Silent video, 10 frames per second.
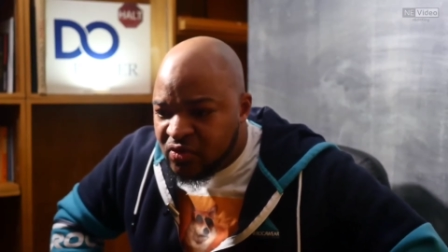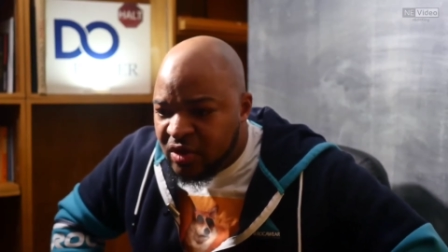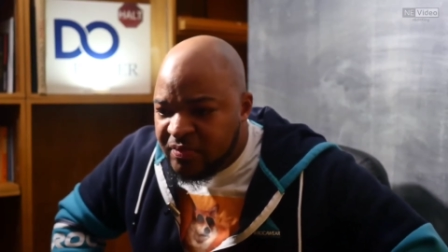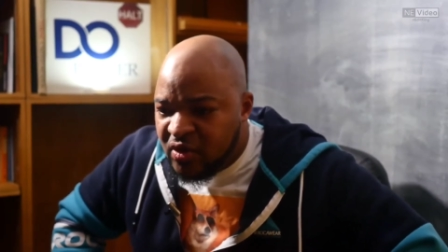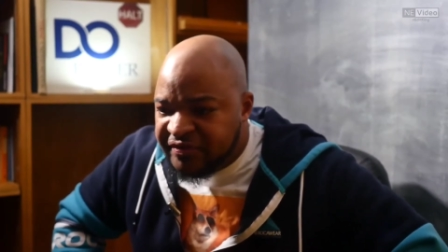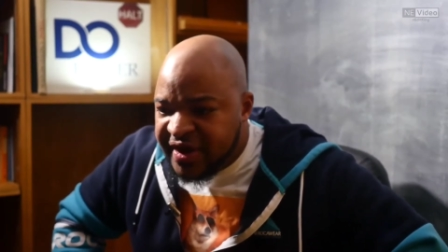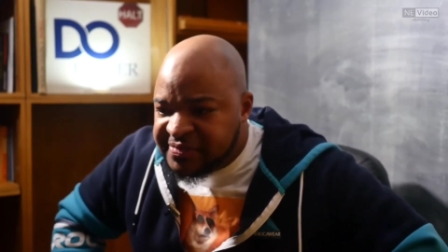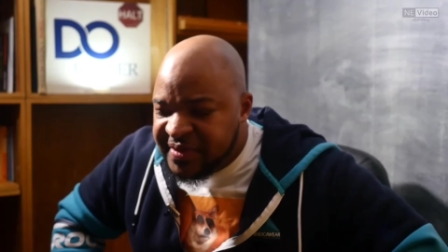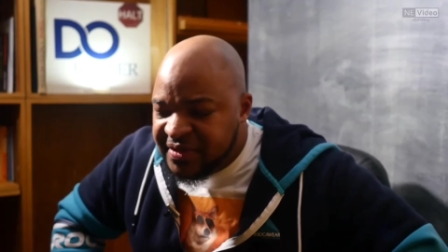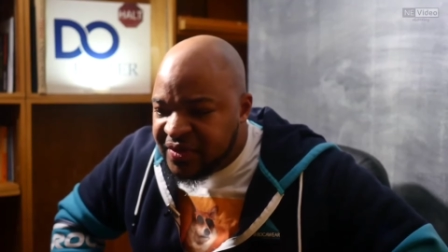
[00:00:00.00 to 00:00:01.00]
What
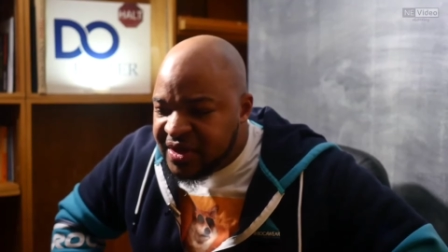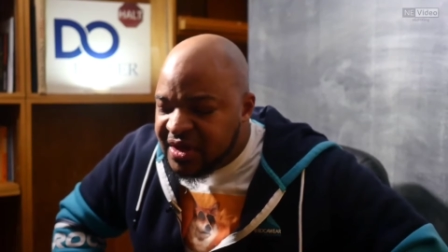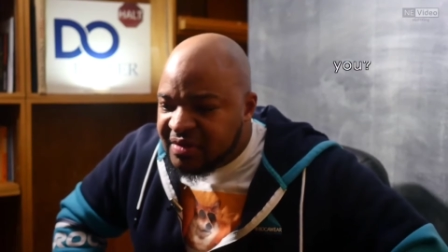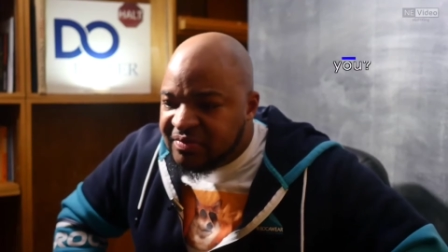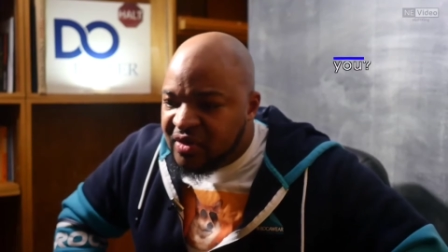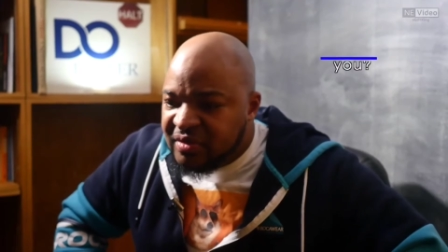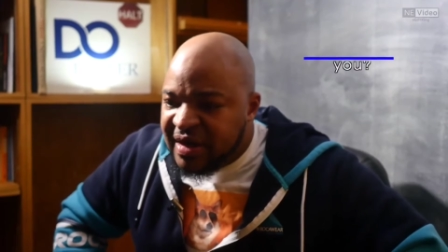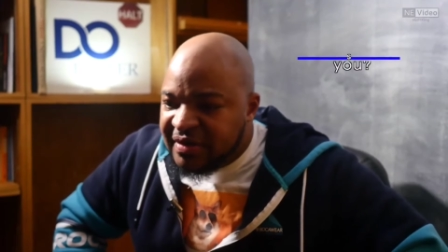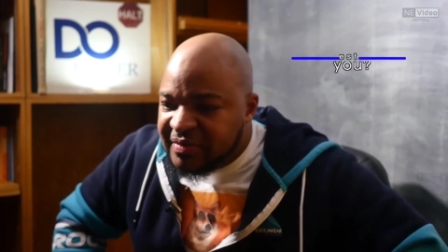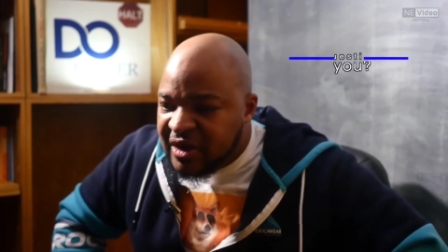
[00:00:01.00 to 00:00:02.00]
motivates me?
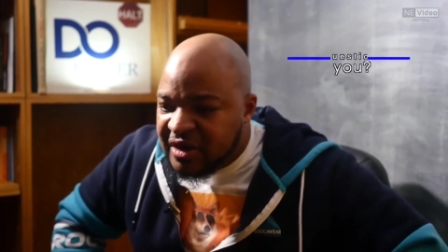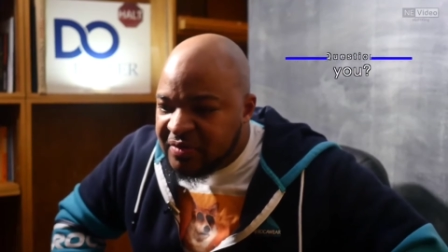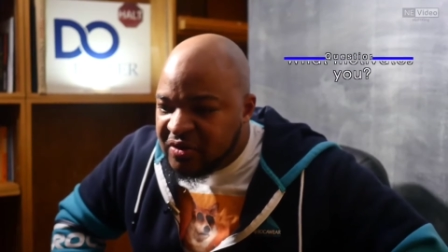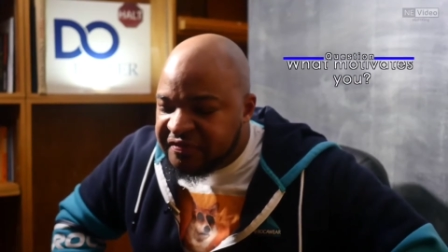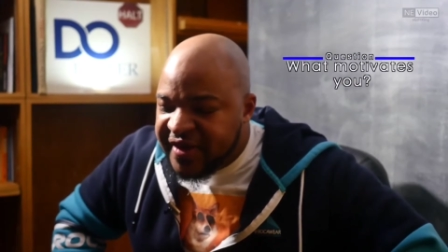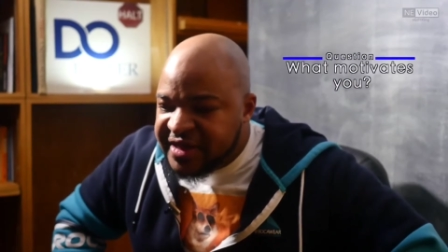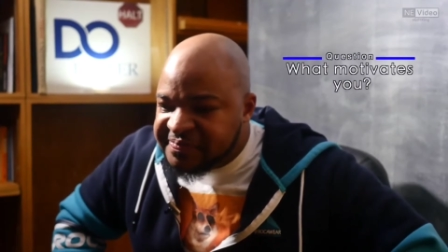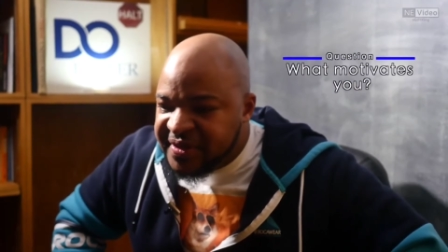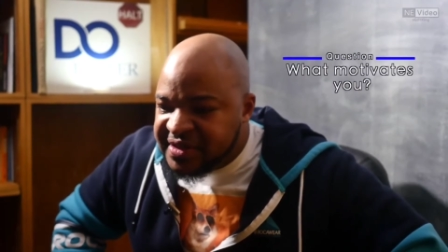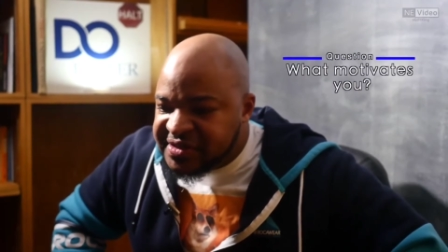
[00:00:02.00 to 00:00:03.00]

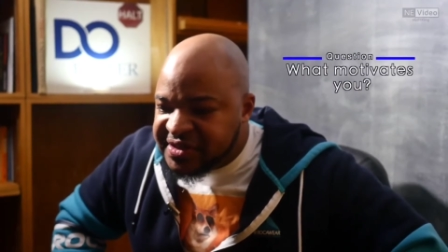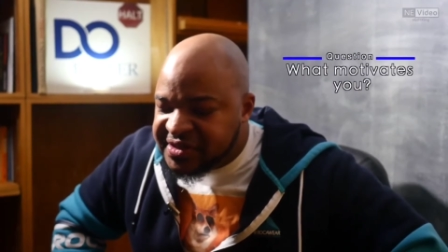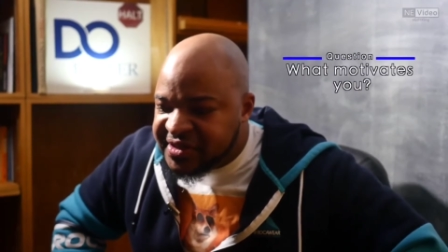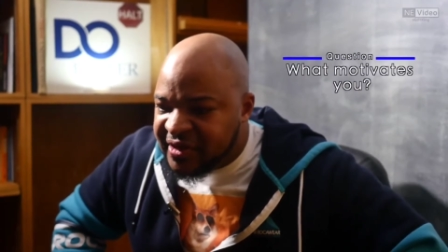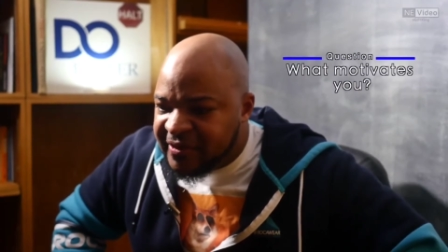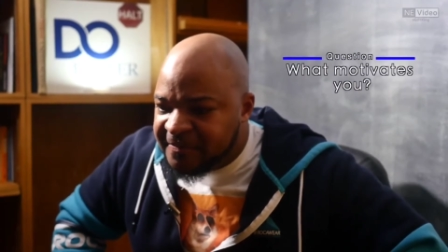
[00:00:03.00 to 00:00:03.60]
Motivates me is just